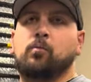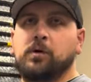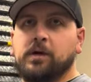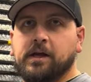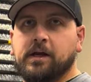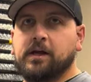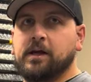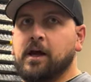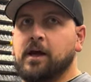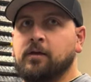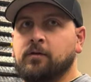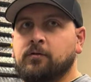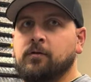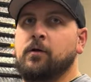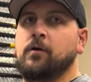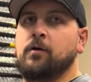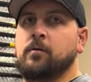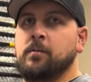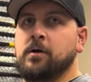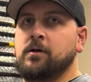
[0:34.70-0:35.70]
weekend
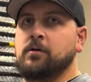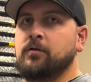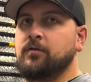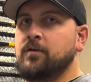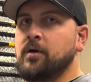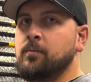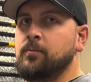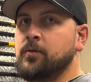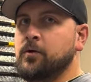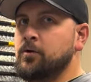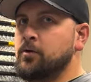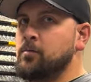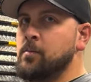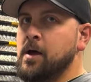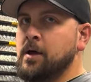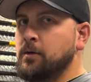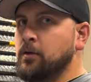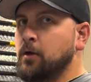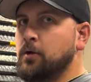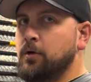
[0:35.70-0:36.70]
tournament or something, you
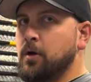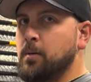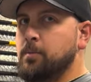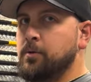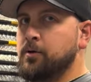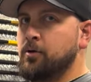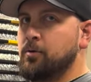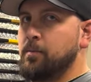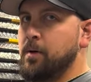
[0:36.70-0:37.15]
may load up in your